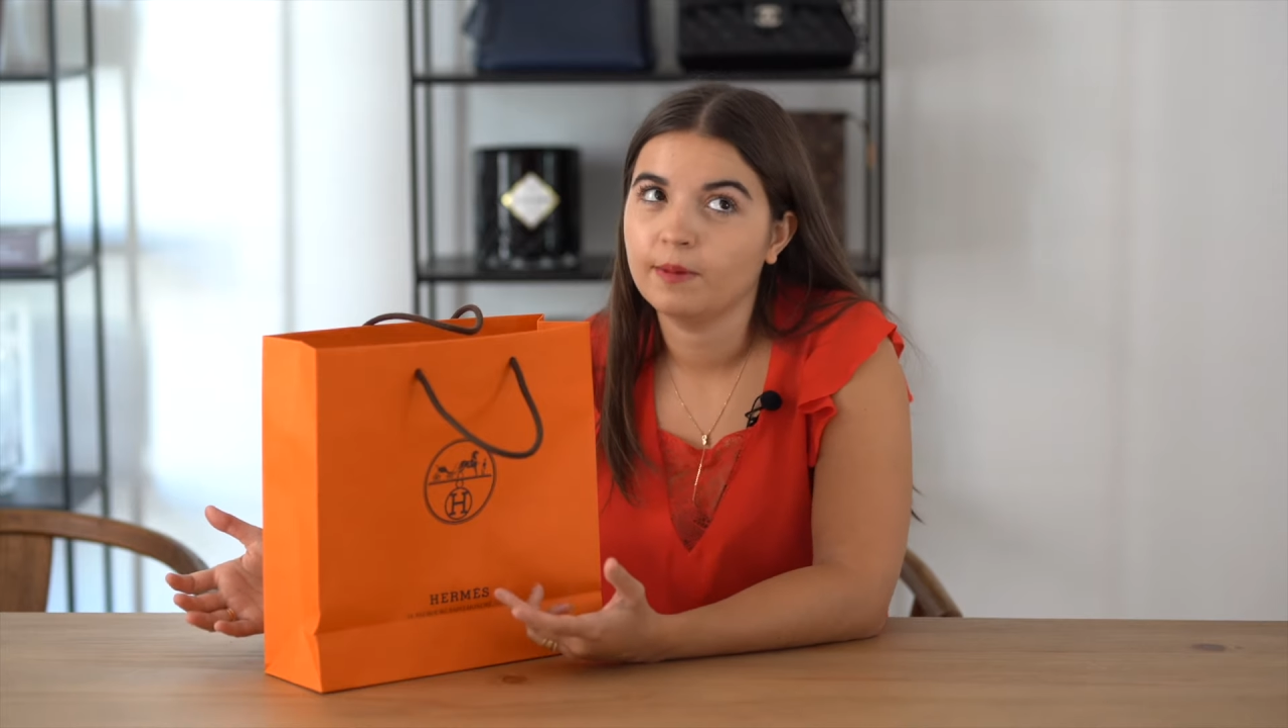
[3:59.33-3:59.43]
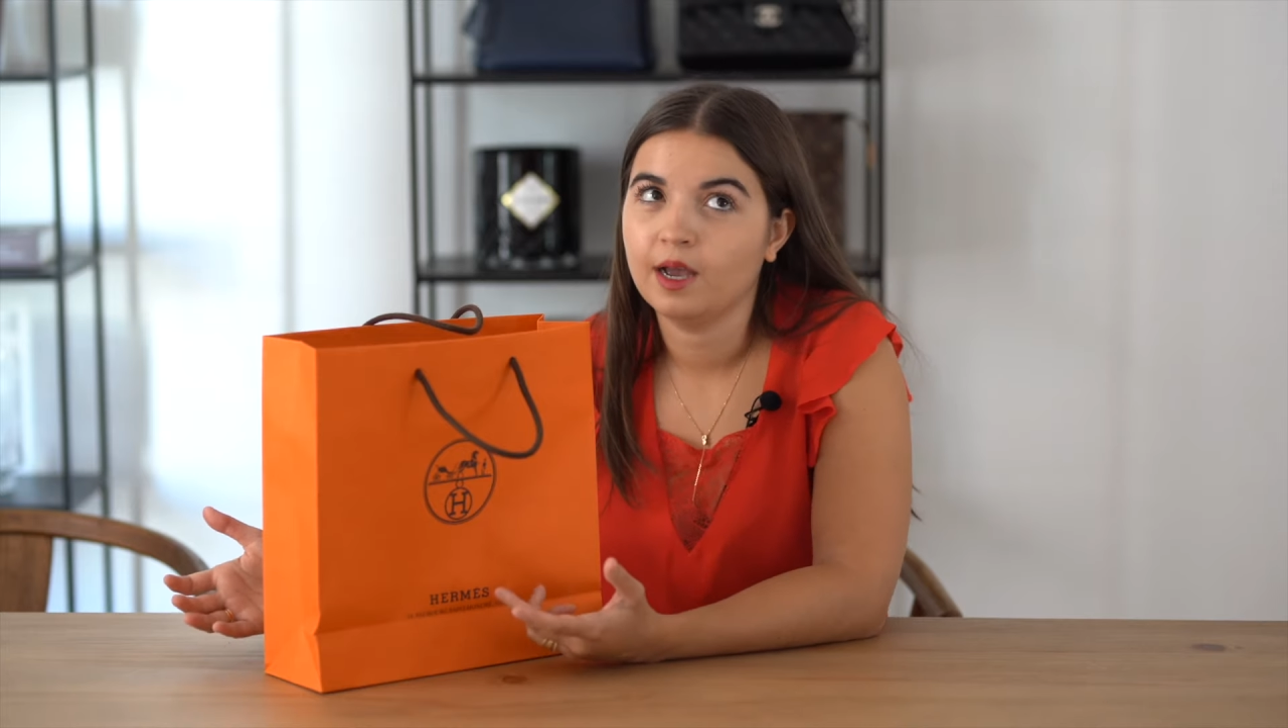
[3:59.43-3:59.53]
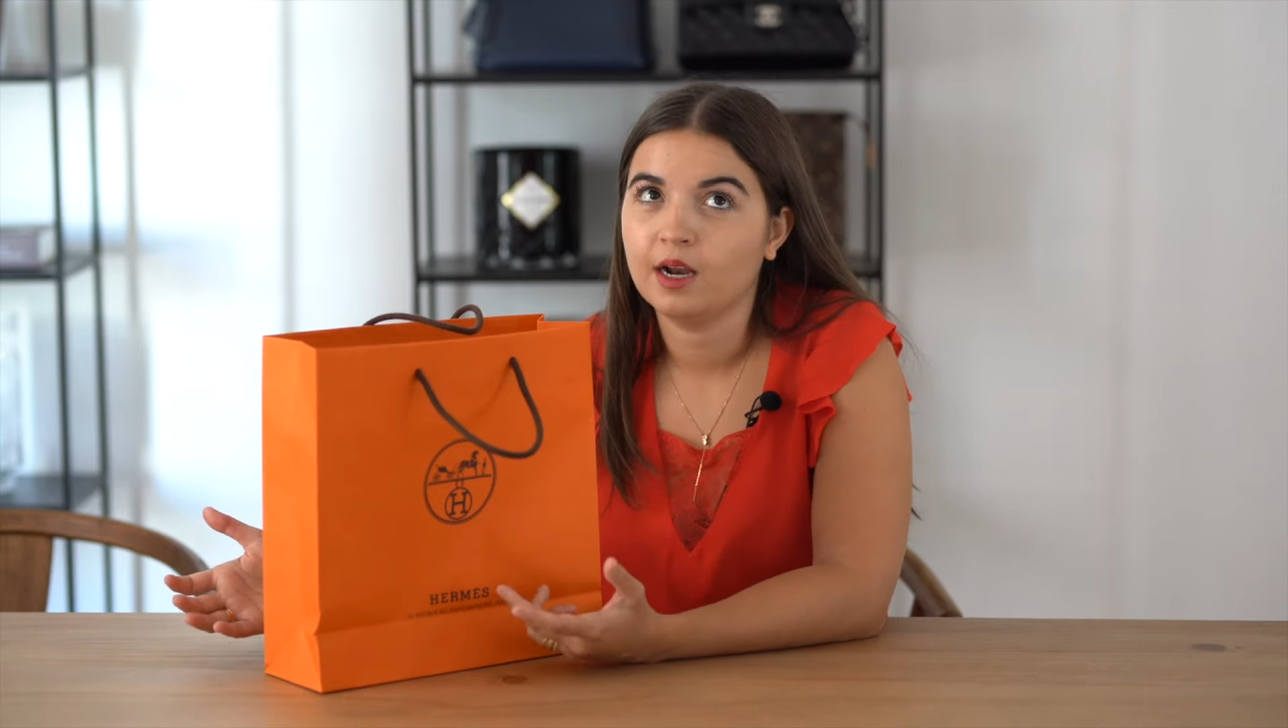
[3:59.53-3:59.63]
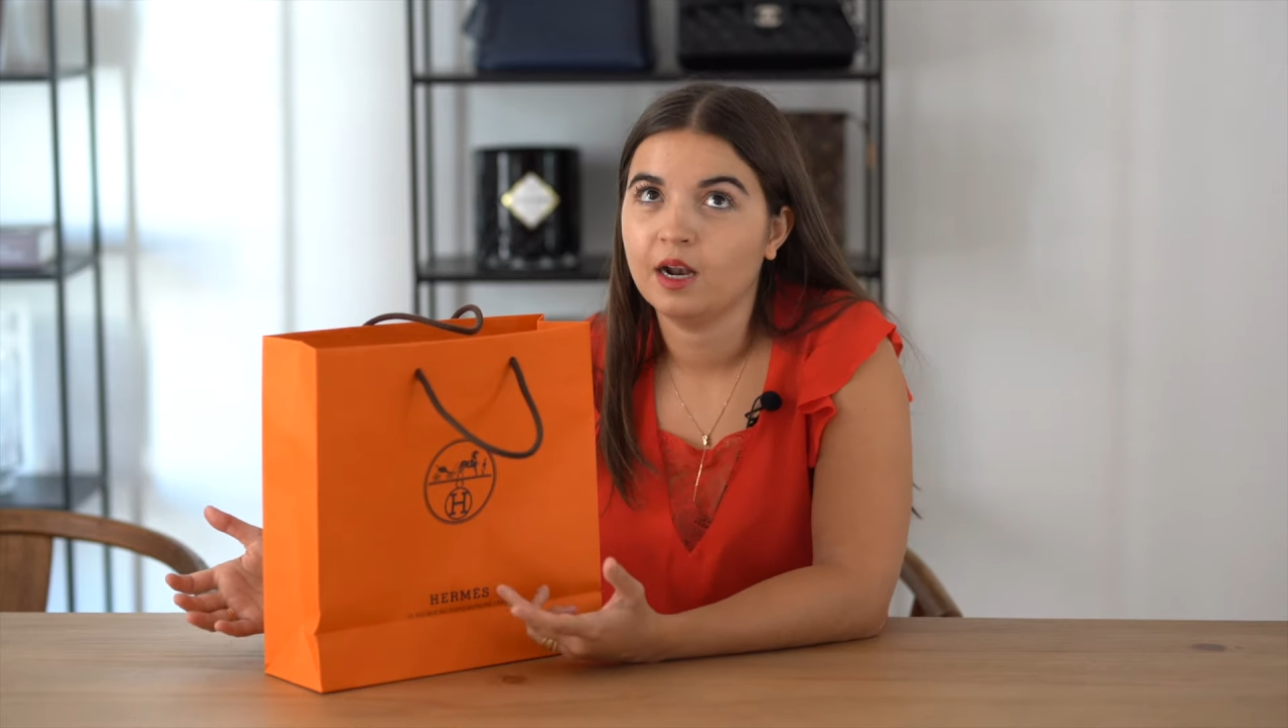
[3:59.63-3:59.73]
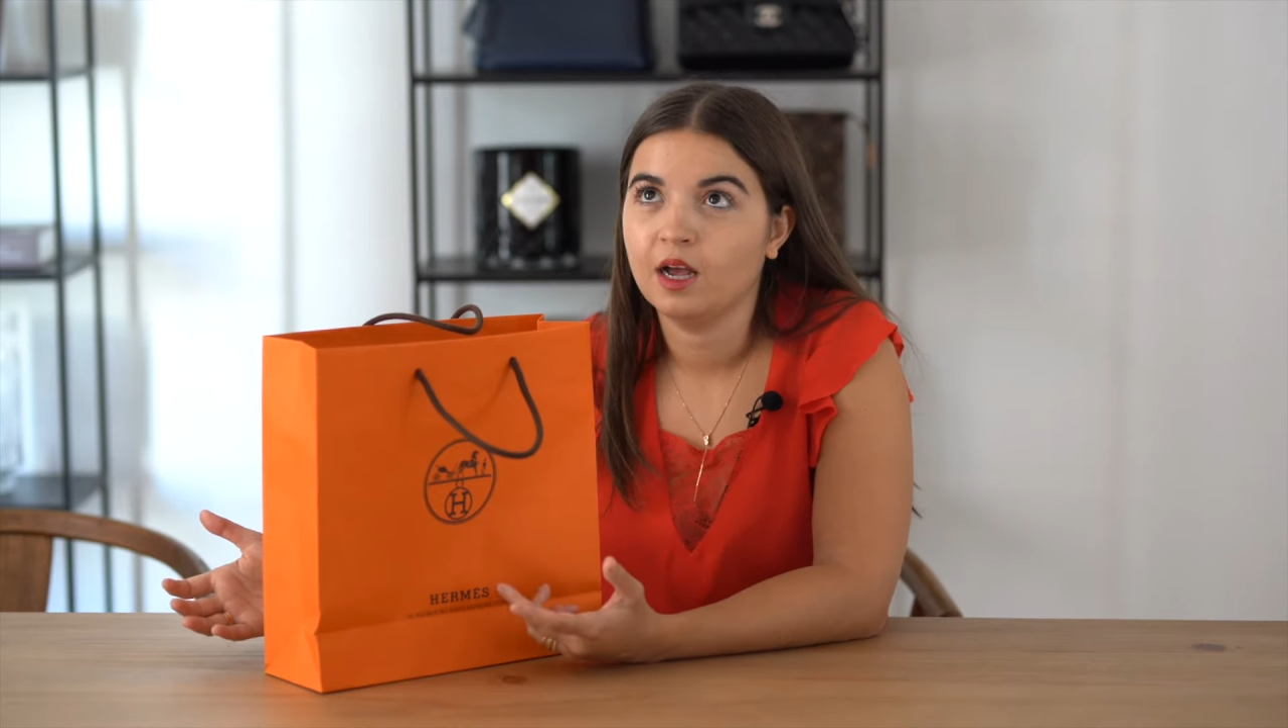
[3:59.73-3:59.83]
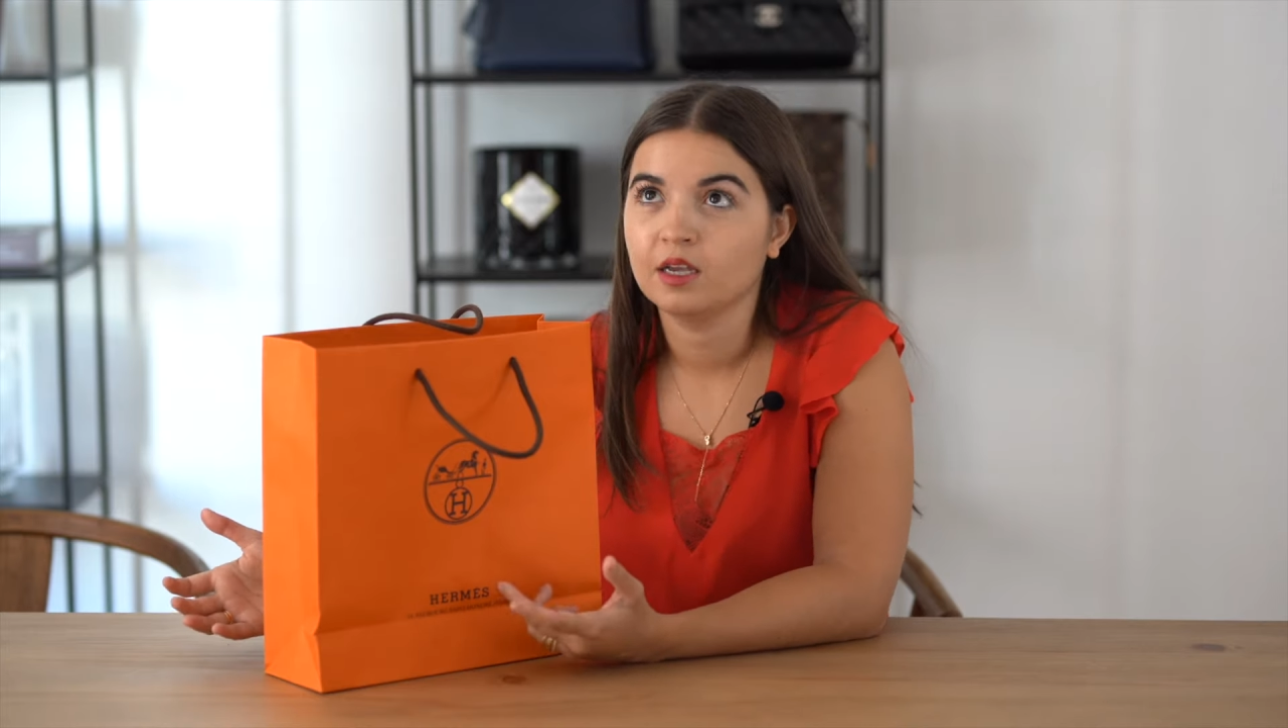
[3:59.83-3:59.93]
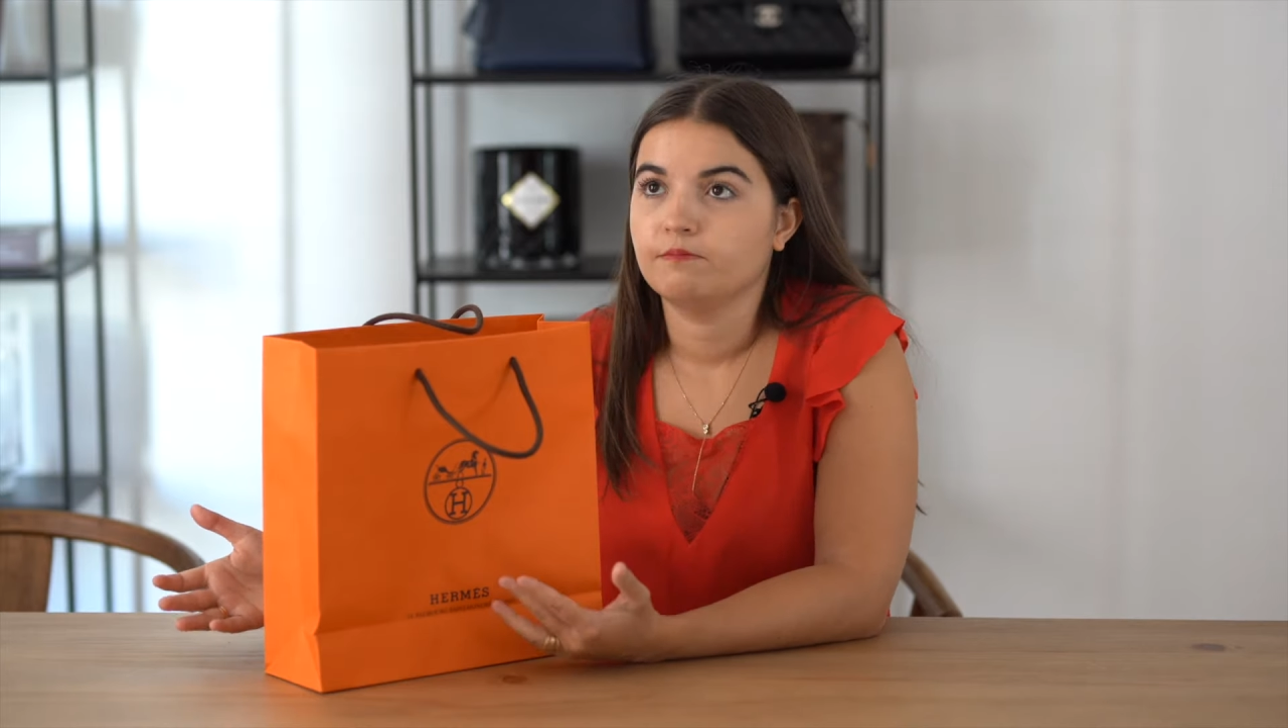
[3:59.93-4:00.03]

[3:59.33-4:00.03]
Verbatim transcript: back like